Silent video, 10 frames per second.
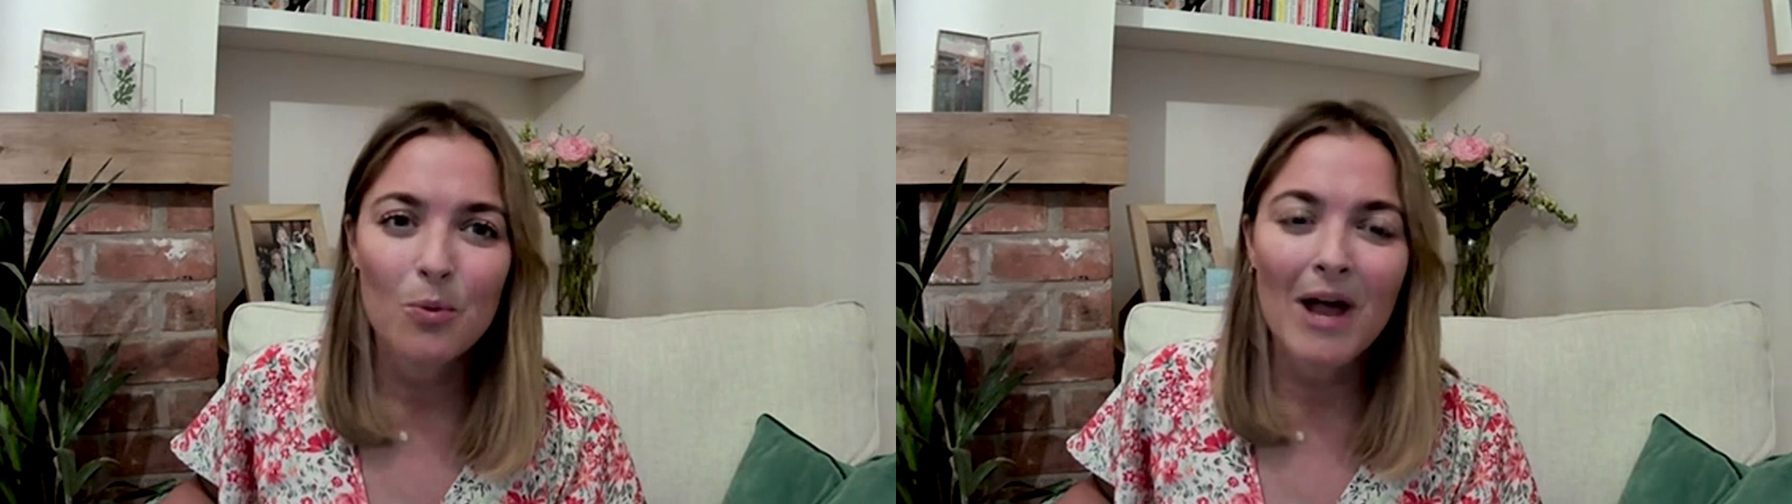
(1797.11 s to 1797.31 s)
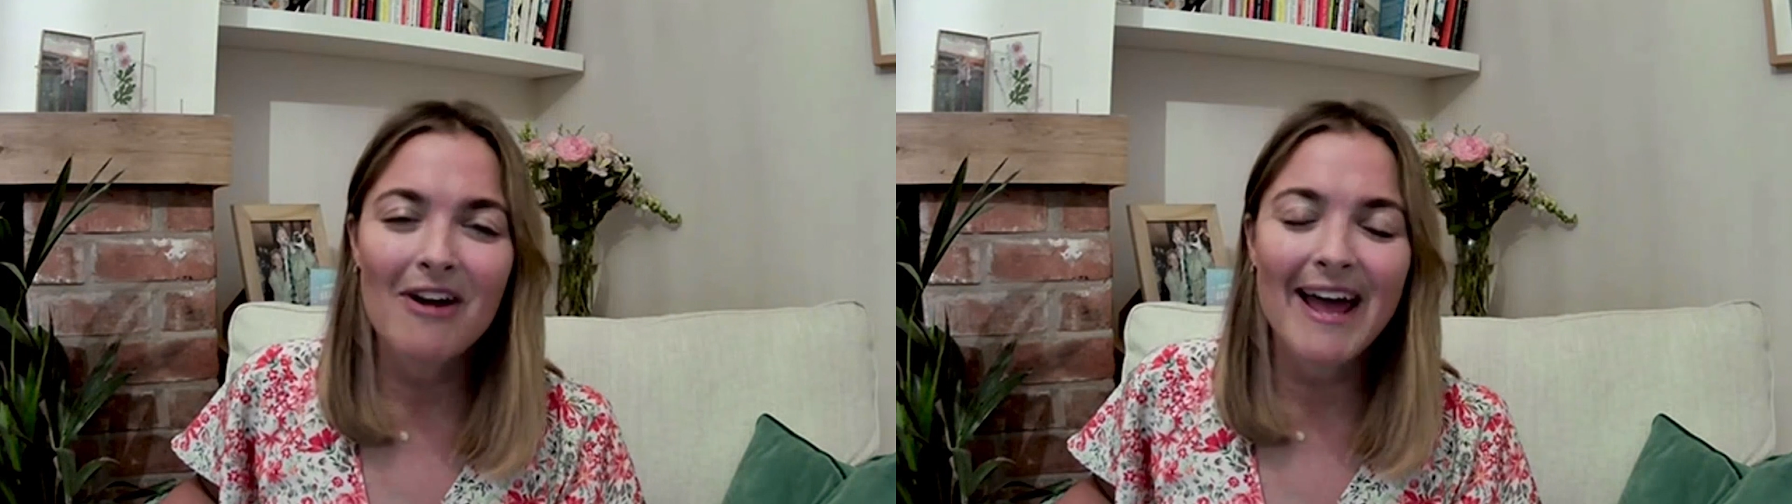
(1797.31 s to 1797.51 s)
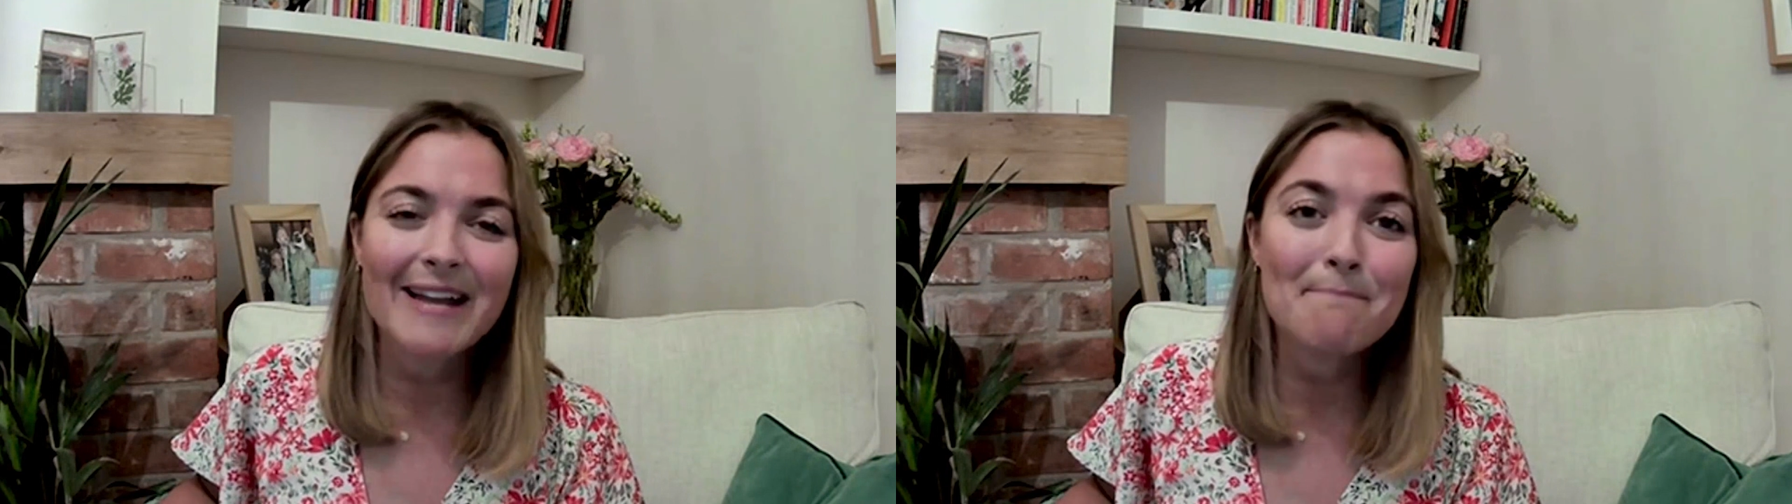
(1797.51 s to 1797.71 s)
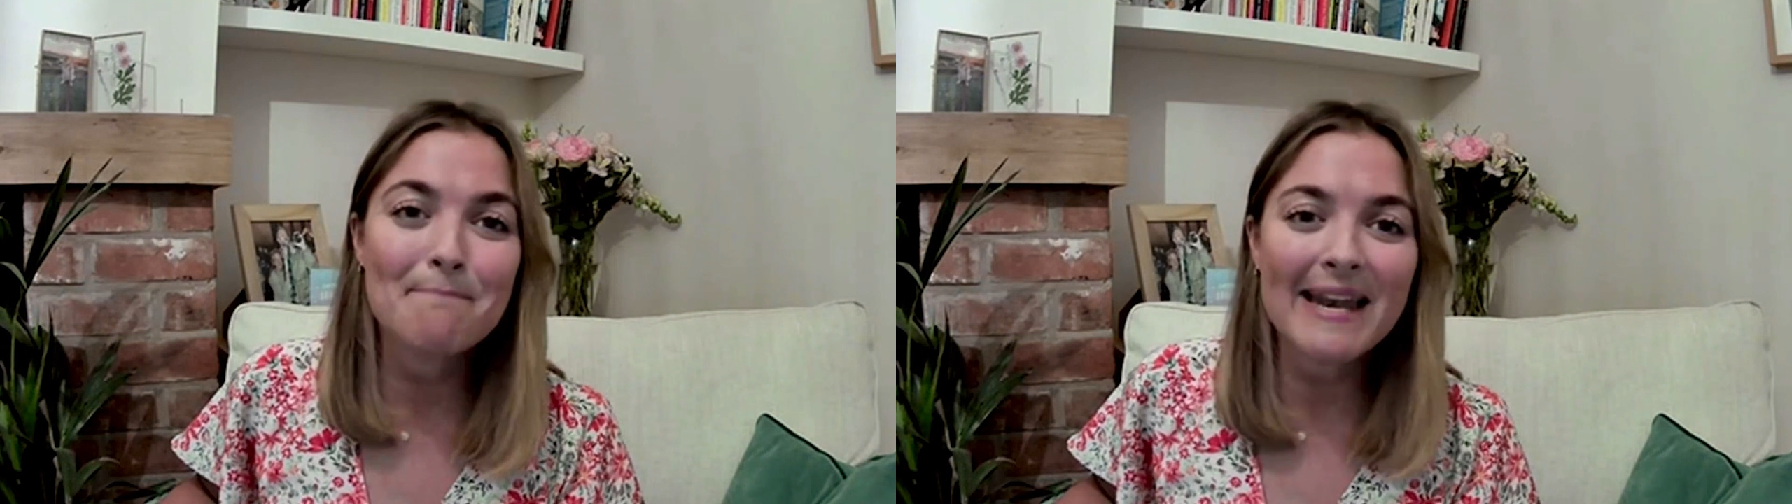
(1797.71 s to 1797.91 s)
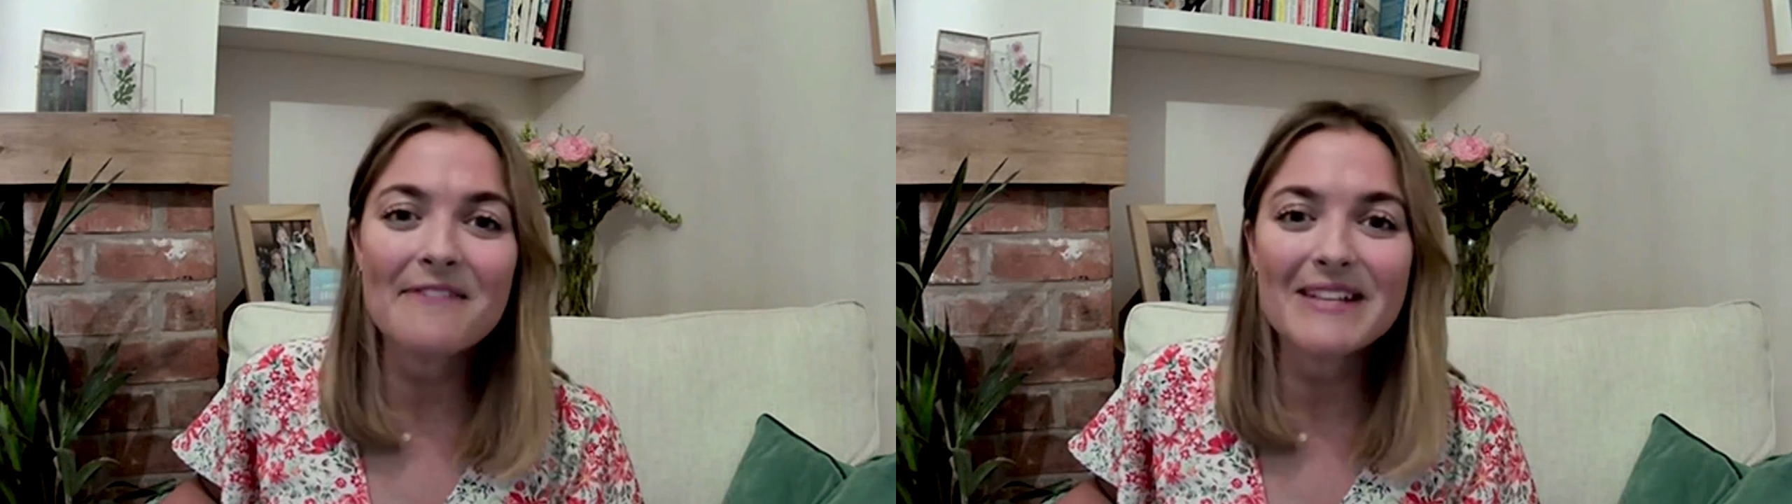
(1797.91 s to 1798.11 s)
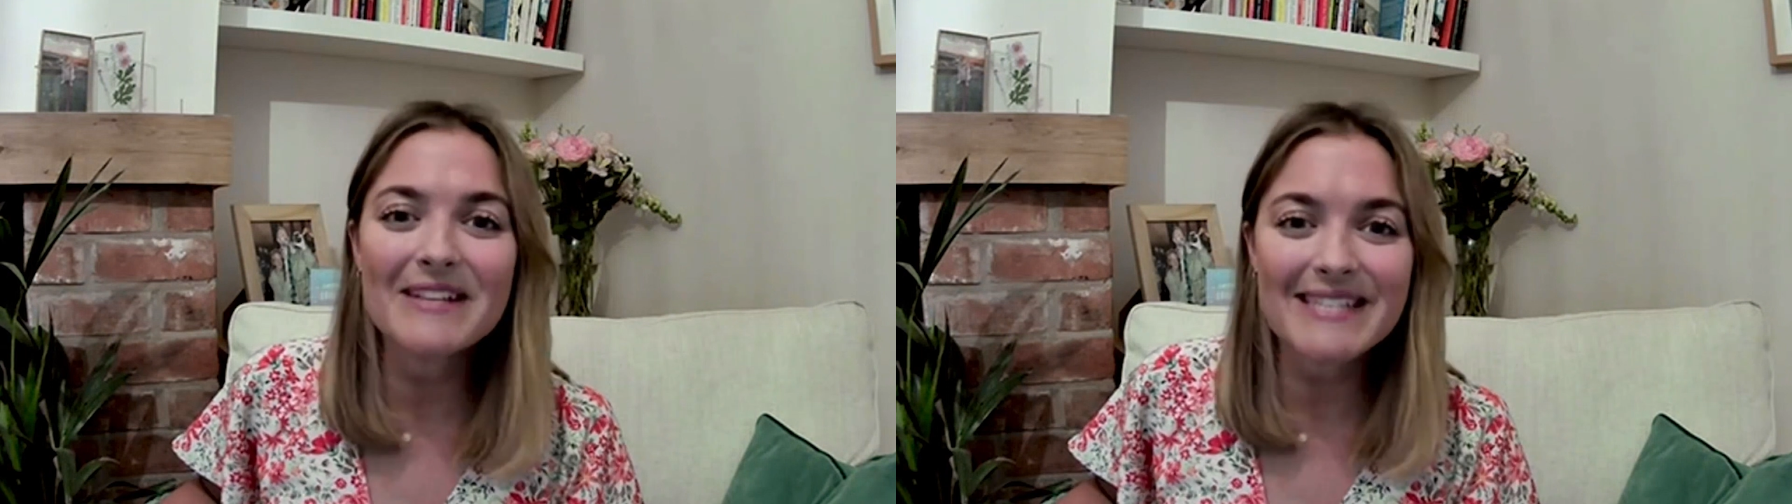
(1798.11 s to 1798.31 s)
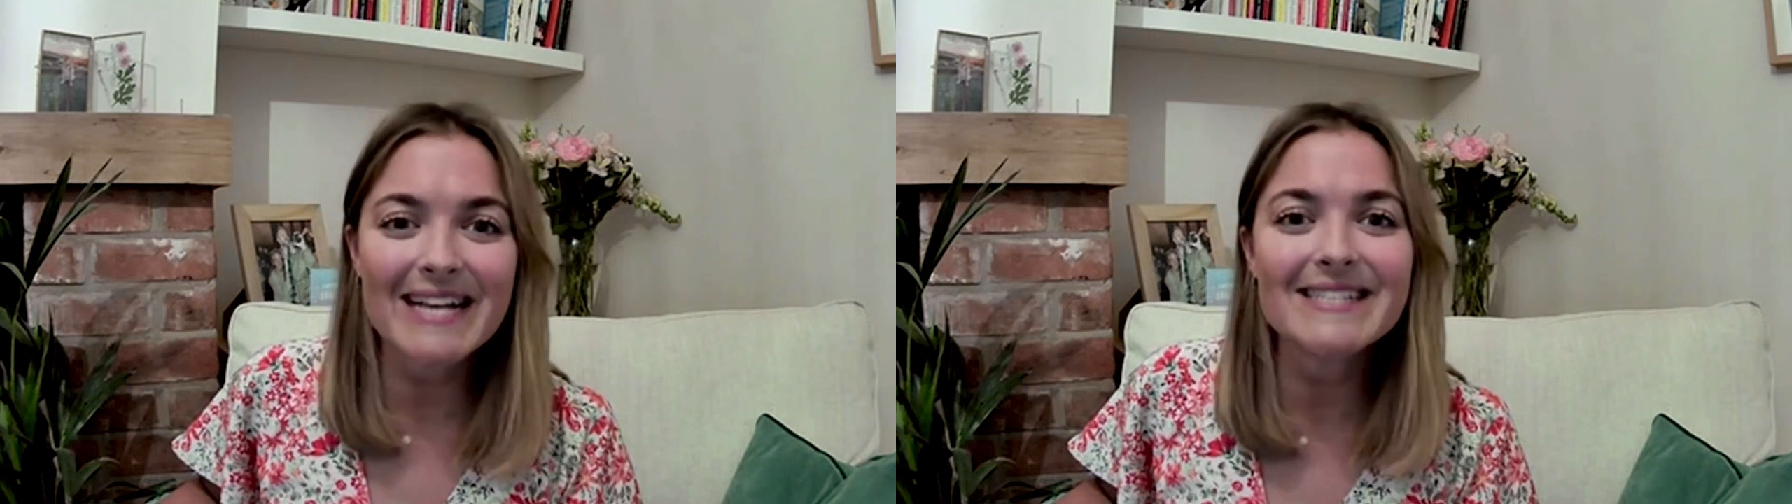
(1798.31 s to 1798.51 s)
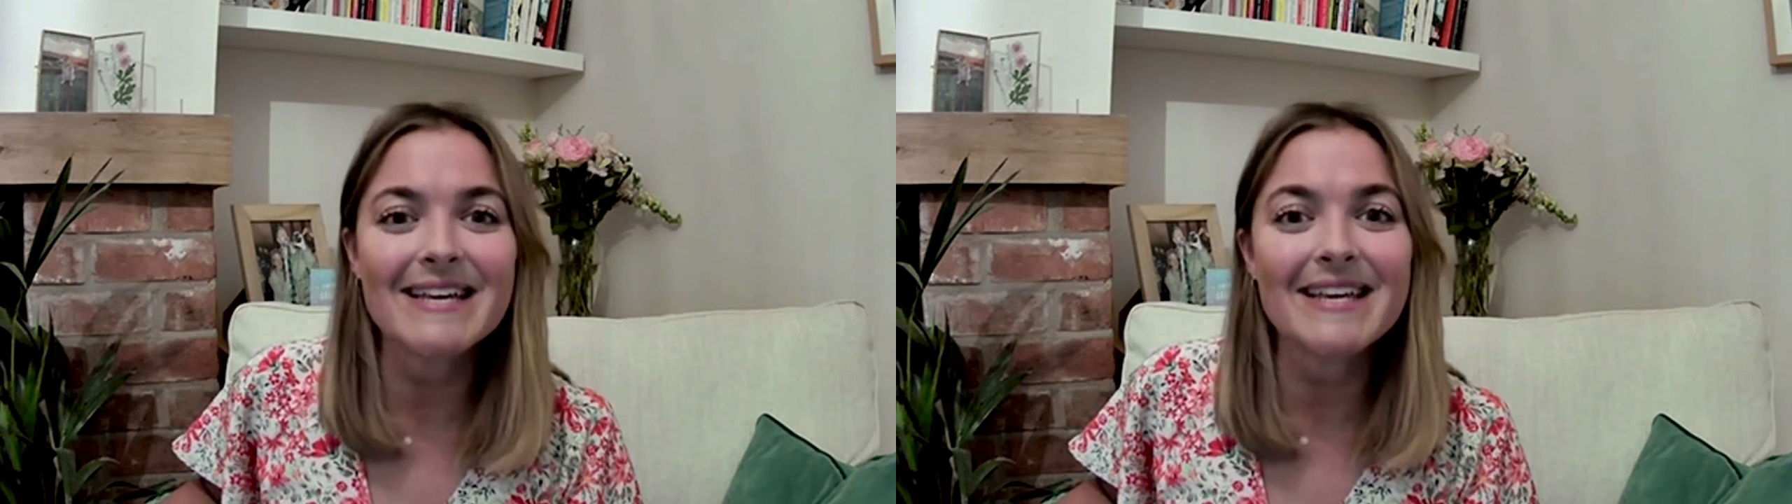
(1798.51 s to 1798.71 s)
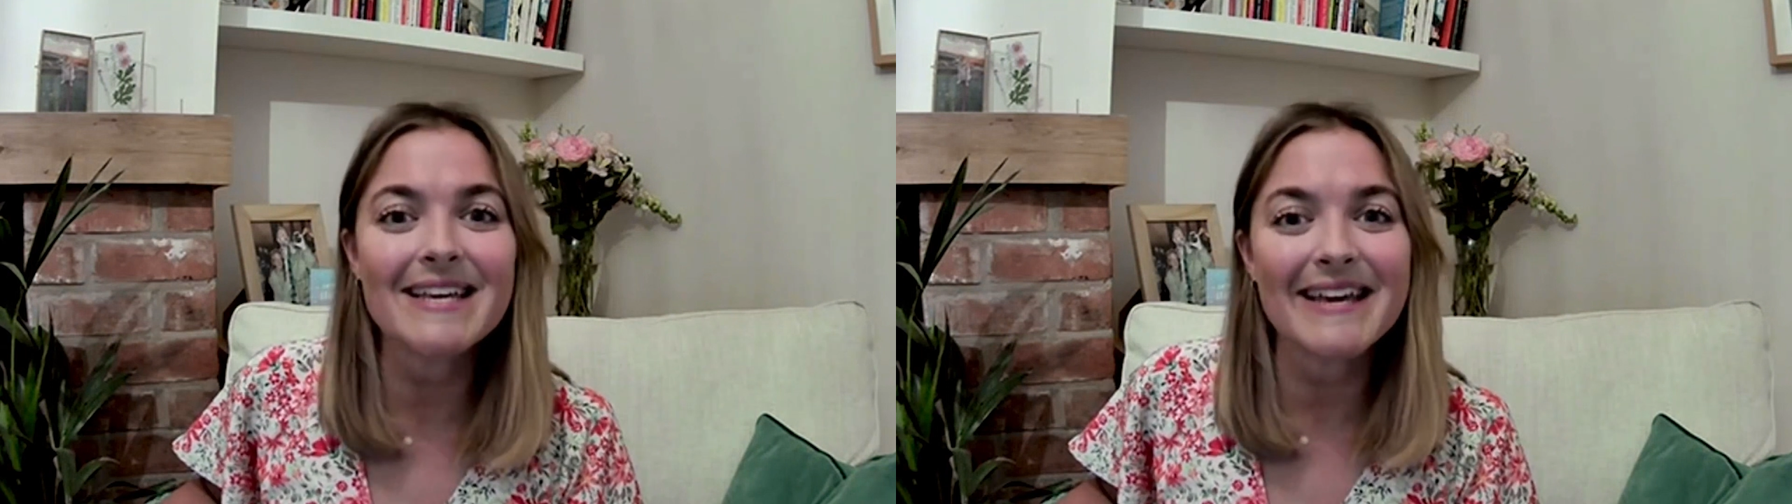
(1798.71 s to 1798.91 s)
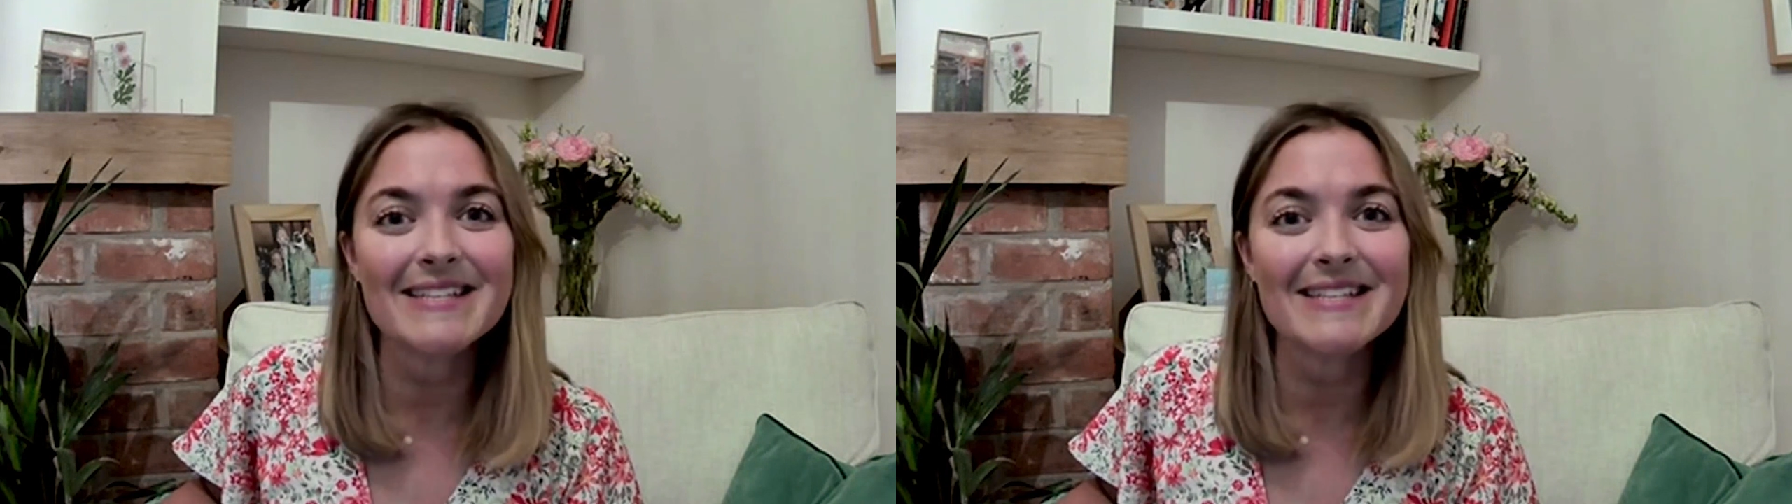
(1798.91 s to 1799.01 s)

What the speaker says: where I had many fantastic